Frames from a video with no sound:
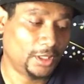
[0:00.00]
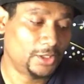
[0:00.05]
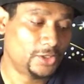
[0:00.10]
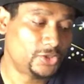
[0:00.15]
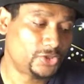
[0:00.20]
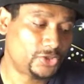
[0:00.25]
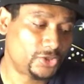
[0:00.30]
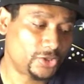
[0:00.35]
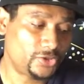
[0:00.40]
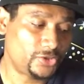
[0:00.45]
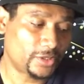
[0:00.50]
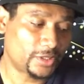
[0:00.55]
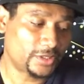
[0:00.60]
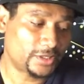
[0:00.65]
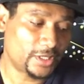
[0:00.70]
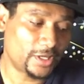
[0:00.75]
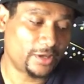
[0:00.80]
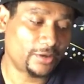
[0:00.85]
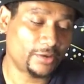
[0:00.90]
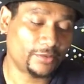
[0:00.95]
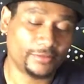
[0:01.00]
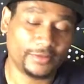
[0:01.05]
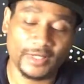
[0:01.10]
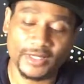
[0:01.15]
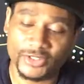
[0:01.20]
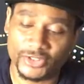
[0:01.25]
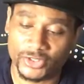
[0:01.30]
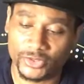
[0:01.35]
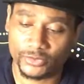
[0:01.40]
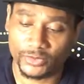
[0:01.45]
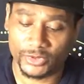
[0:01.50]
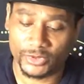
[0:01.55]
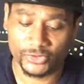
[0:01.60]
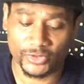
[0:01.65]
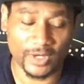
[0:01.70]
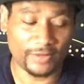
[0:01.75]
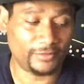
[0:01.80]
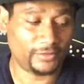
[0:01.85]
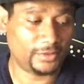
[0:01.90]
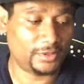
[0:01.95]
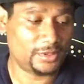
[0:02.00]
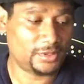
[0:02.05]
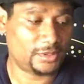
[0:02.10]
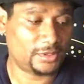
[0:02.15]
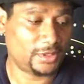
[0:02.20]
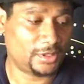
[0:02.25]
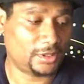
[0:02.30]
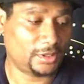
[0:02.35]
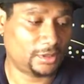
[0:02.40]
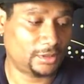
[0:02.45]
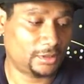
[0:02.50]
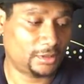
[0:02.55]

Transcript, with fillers: Should you continue your relationship with Travel?